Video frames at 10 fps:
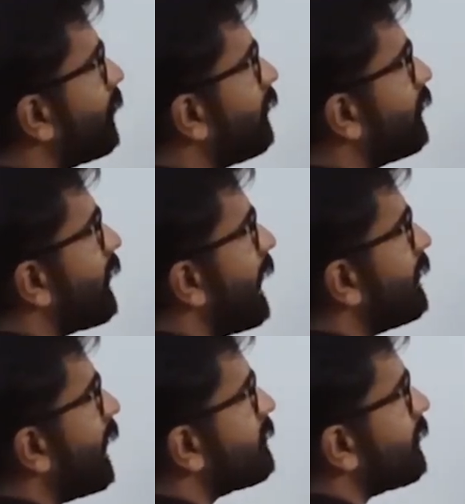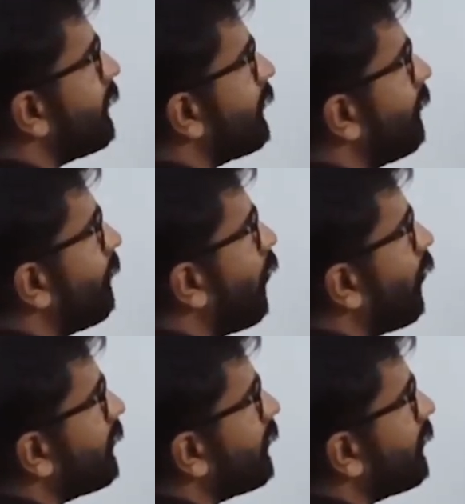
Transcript: right? The entire cycle, all